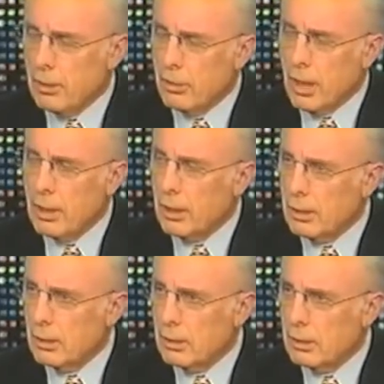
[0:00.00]
You know, the
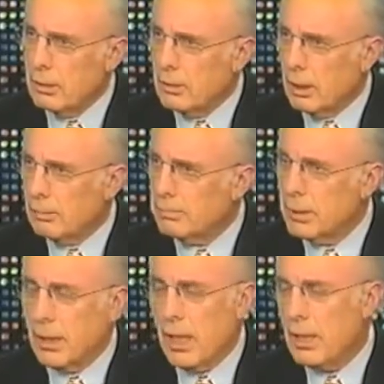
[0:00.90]
president said that should yeah, be
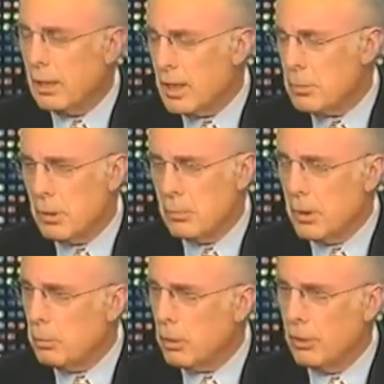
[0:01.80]
left Gay and lesbian
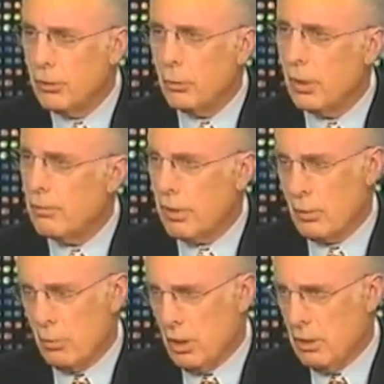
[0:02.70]
people can do whatever
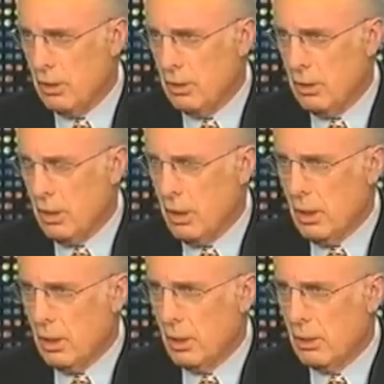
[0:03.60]
they want.
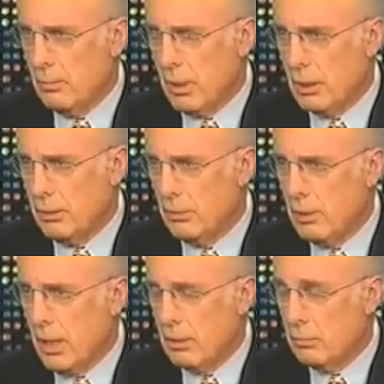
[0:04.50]
Uh, they can
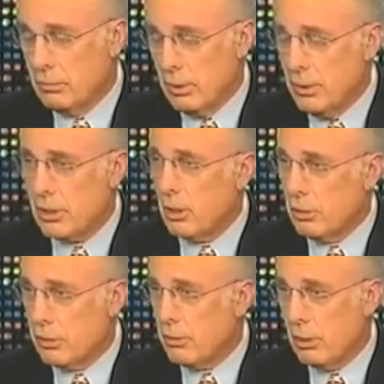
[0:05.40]
do that in this
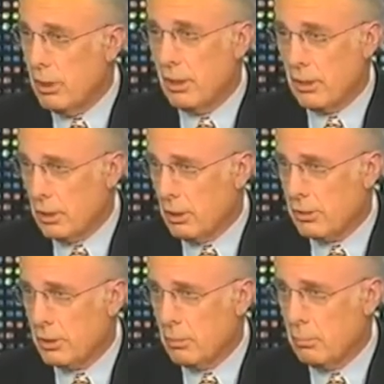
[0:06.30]
culture or any other
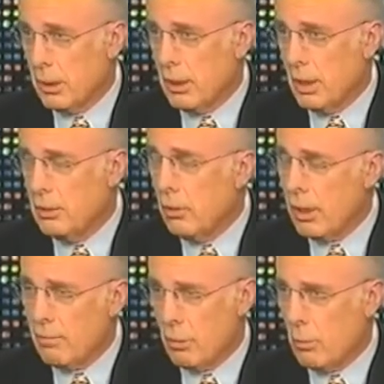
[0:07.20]
culture, but they
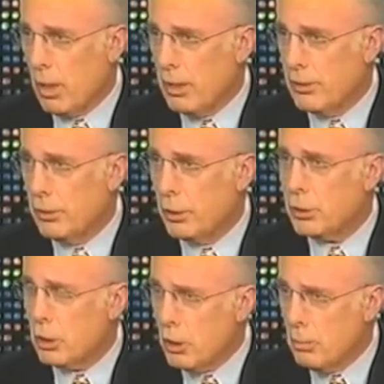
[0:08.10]
don't have the right to
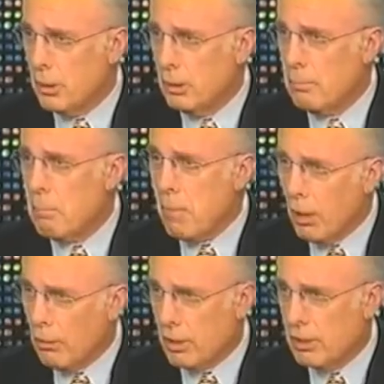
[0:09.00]
determine
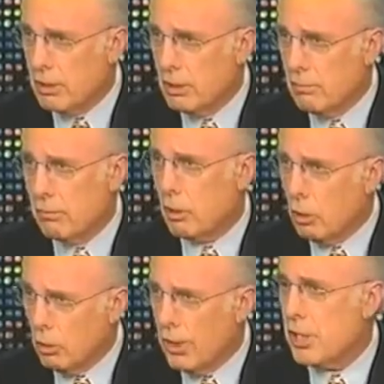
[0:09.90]
marriage for
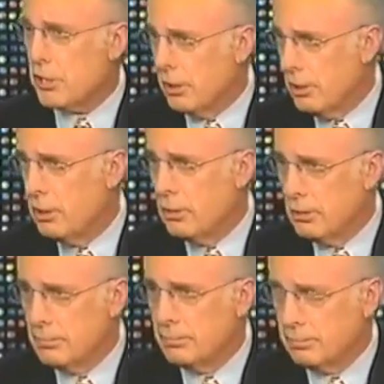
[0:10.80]
a whole nation. So
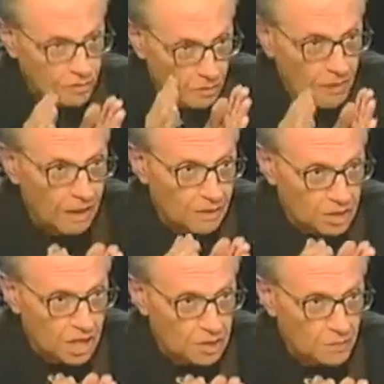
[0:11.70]
it's it's the
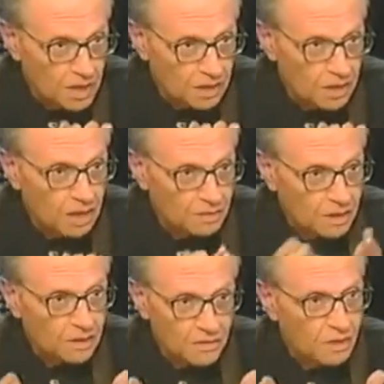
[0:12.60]
marriage aspect, not
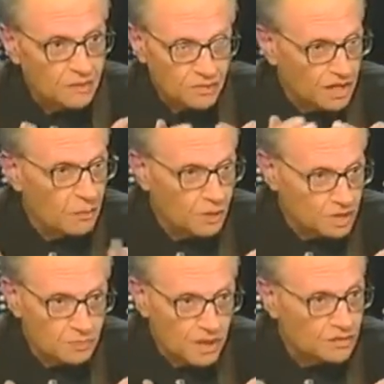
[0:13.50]
this. If a state
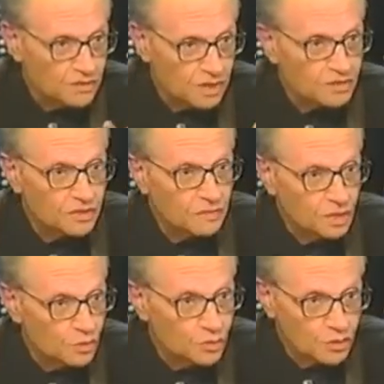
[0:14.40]
wants to pass that
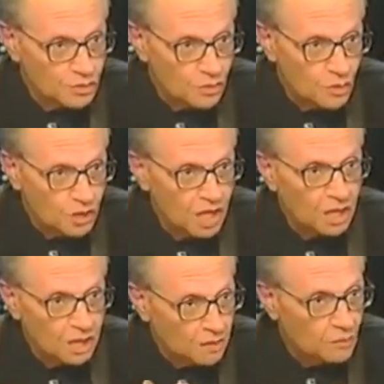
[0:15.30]
civil unions are okay
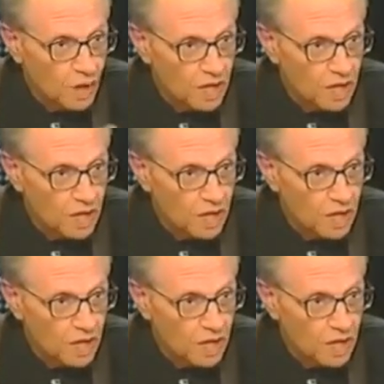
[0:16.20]
right. to give We're rights.